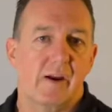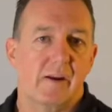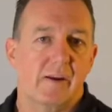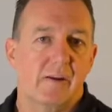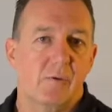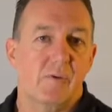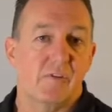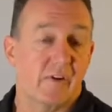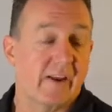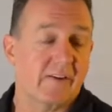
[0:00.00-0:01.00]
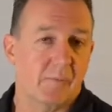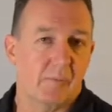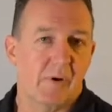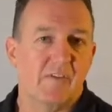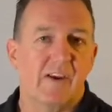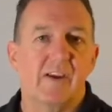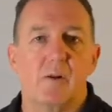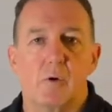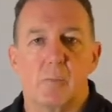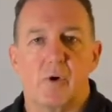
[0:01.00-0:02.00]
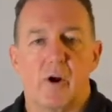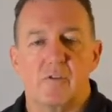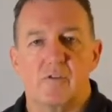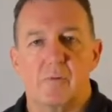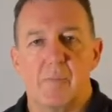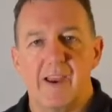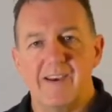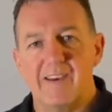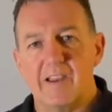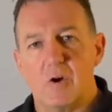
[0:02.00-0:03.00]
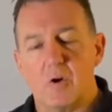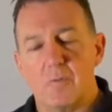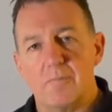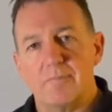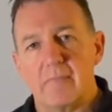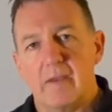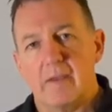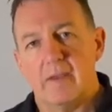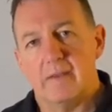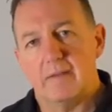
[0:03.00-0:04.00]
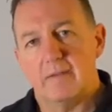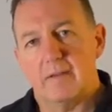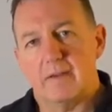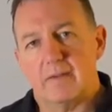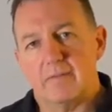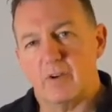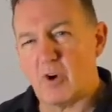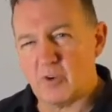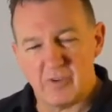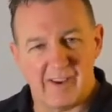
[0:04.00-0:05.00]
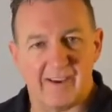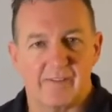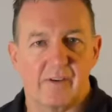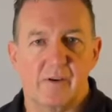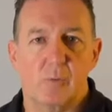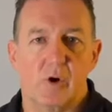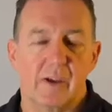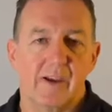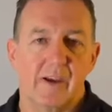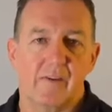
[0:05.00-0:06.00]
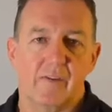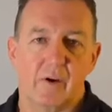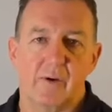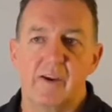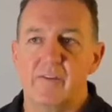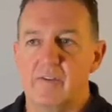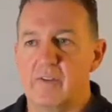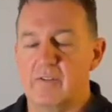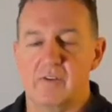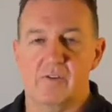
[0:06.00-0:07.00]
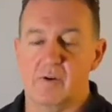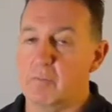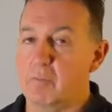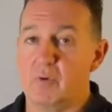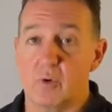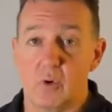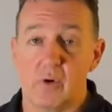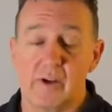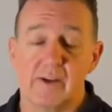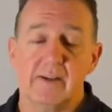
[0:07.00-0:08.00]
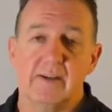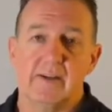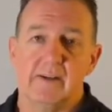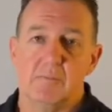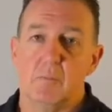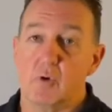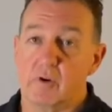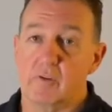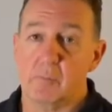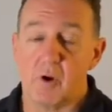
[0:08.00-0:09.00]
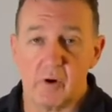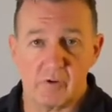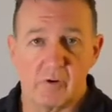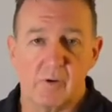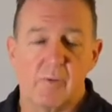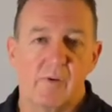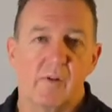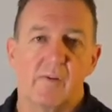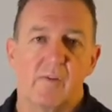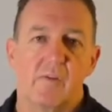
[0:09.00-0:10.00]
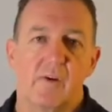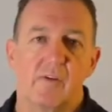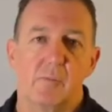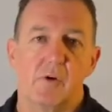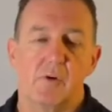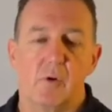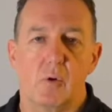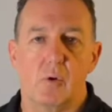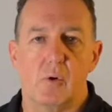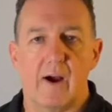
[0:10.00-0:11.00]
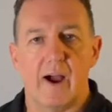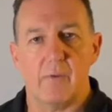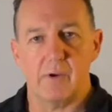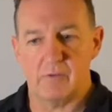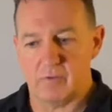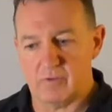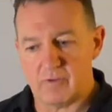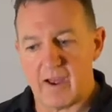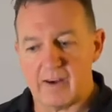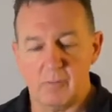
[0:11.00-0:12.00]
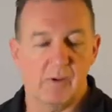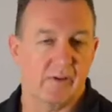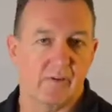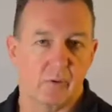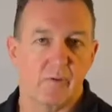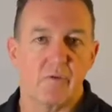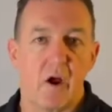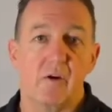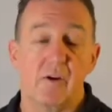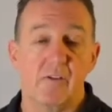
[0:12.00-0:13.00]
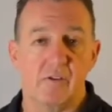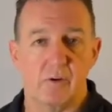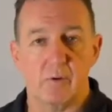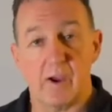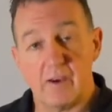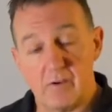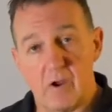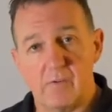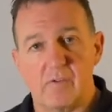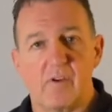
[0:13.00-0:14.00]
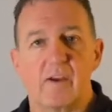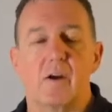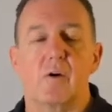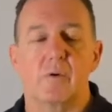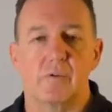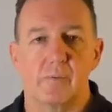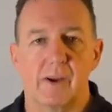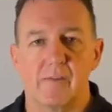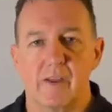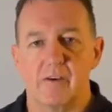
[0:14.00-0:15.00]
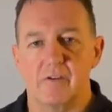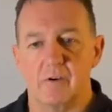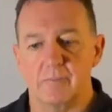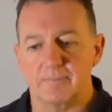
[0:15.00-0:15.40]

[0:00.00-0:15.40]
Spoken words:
you would select a particular approach depending on the context that you're working in. So is this just a broader, more exploratory resilience assessment, or are we starting with a sort of known issue and known stakeholders around that issue?